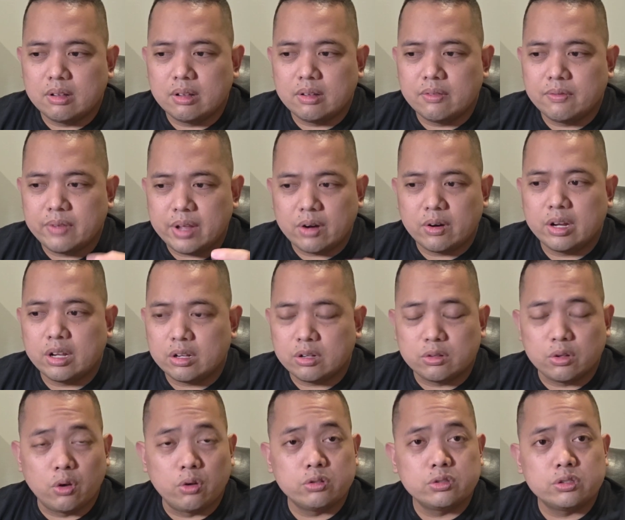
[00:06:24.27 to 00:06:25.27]
very
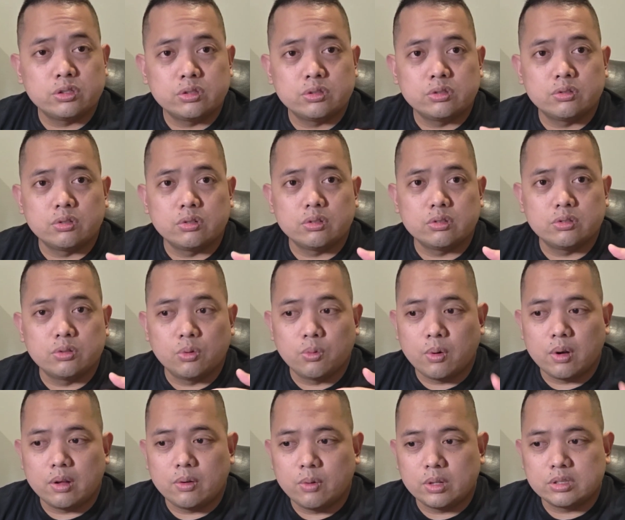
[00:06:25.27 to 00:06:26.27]
close
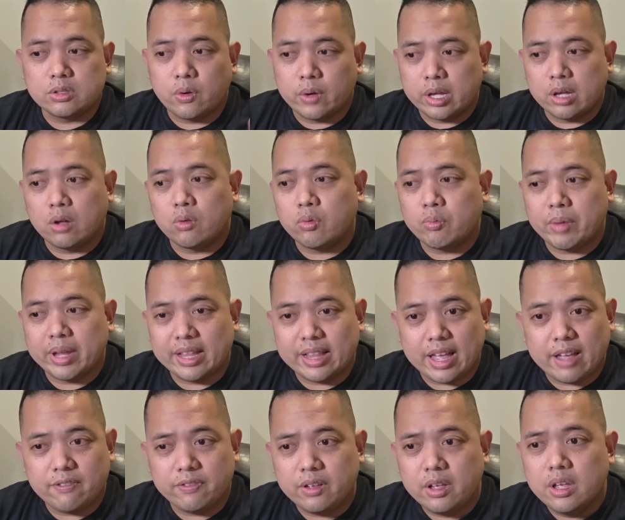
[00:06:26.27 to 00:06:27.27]
to what's going on in my
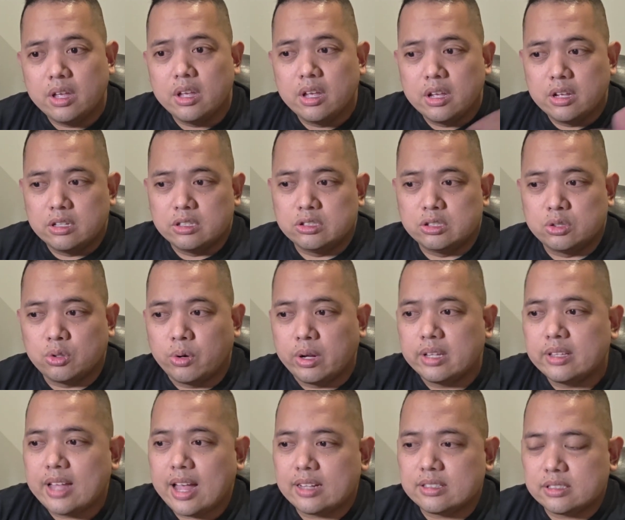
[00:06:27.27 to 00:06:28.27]
life
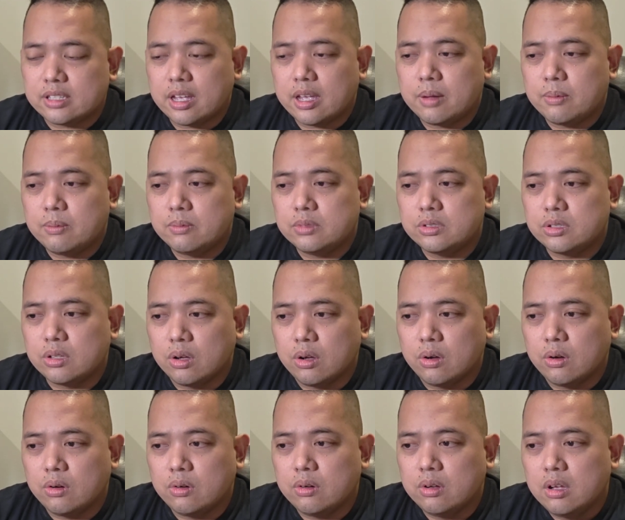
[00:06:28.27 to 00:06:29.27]
during that time.
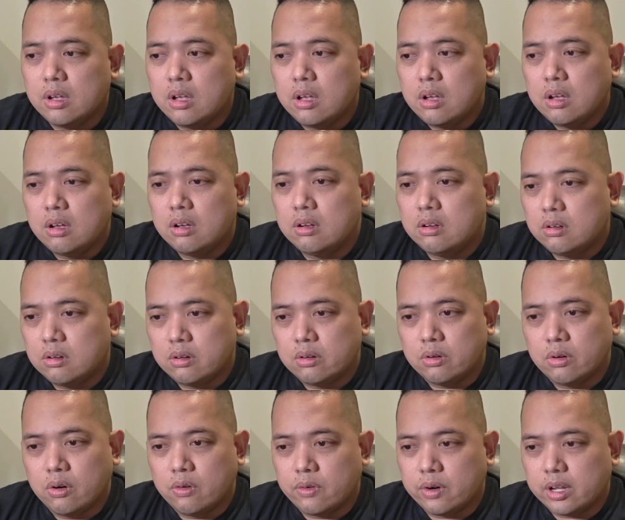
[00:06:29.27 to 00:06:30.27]
So
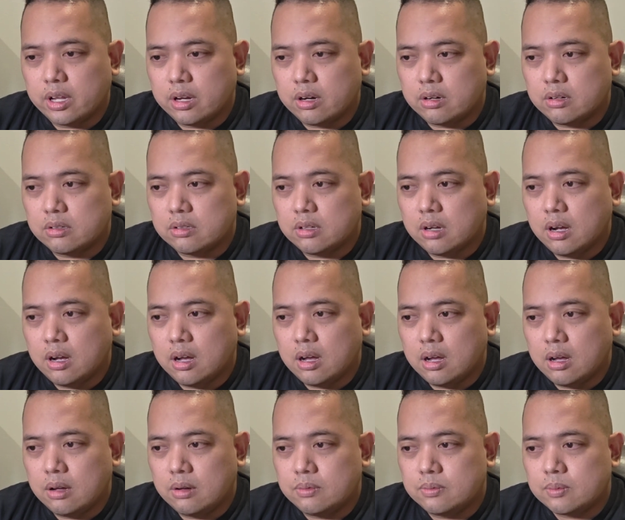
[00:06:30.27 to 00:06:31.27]
over here,
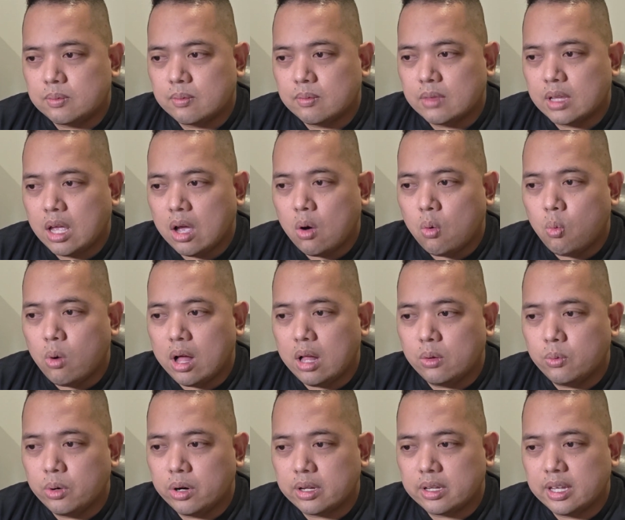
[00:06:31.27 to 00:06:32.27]

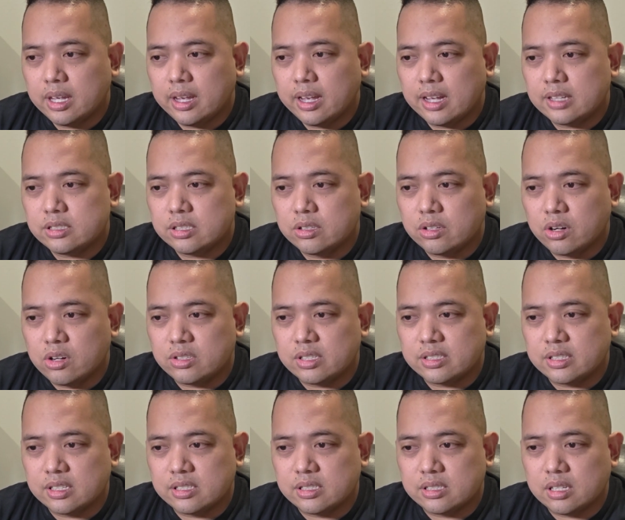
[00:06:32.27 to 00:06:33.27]
while working as a nurse
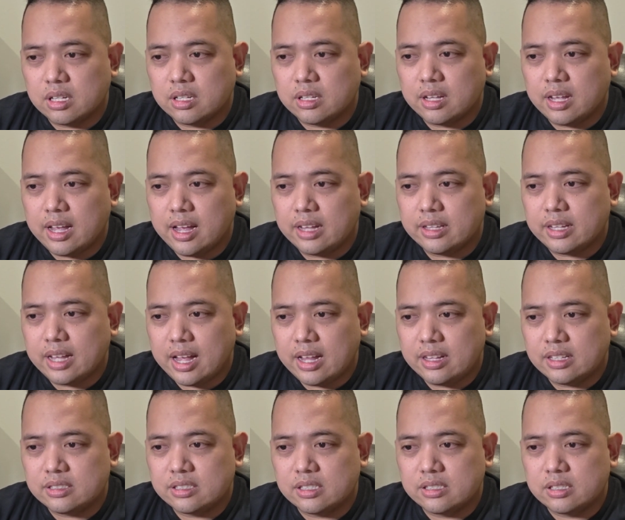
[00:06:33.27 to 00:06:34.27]
assistant at an
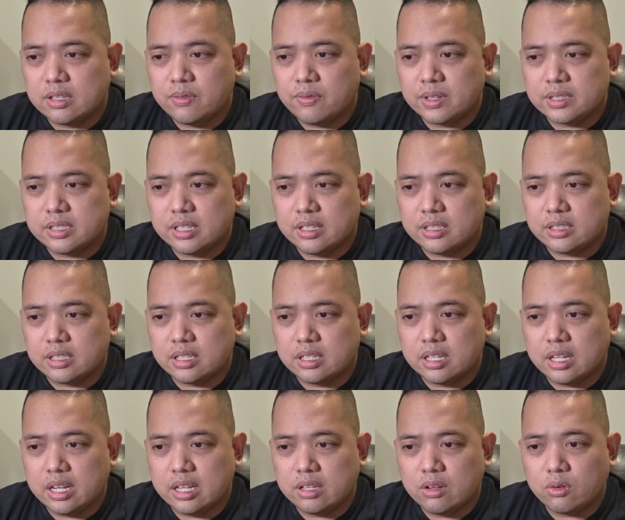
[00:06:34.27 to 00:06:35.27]
assisted
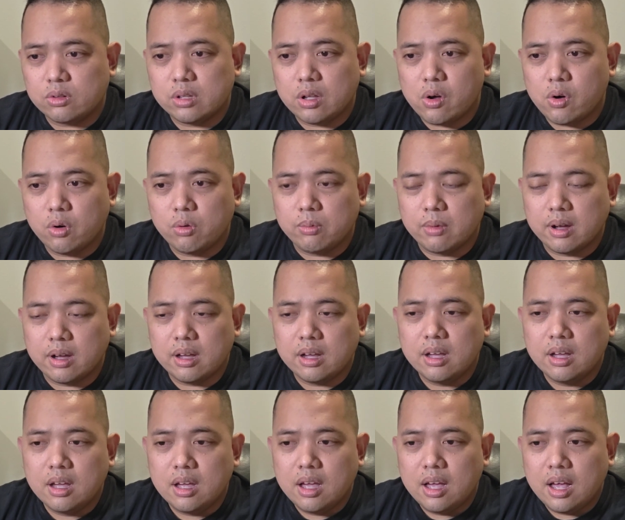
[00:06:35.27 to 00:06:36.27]
facility in Oklahoma,
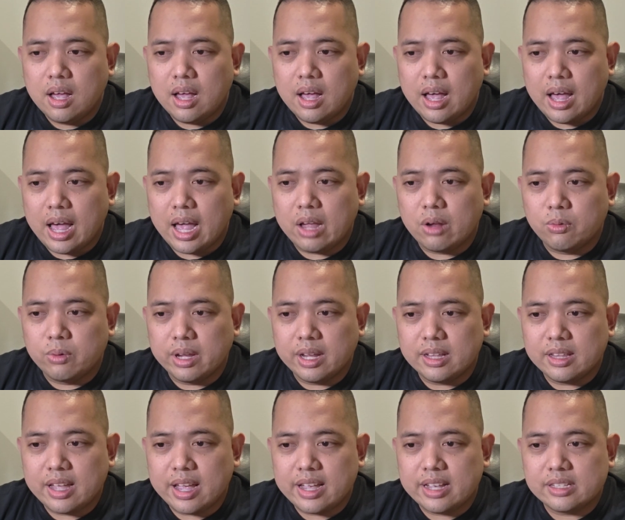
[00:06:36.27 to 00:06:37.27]
I
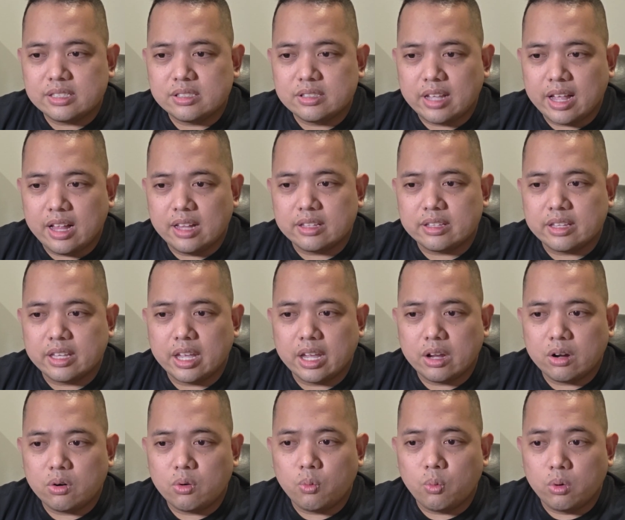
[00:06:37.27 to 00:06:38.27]
realized
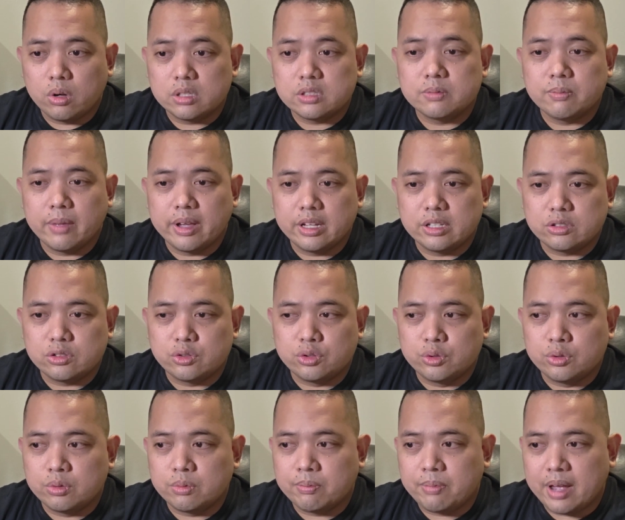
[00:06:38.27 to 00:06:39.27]
healthcare was my
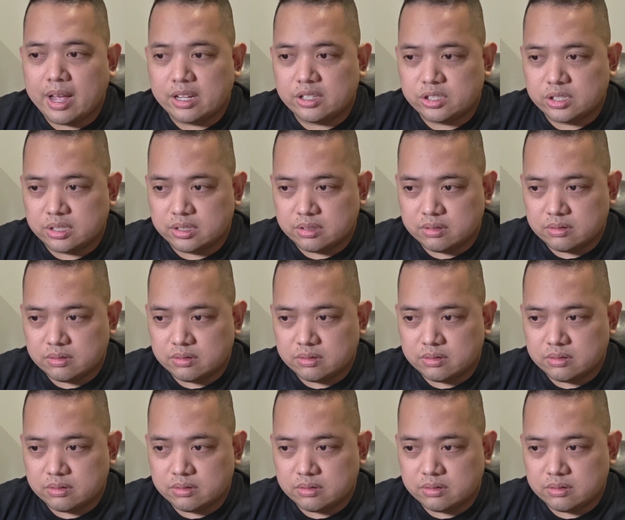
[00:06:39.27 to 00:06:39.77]
true passion.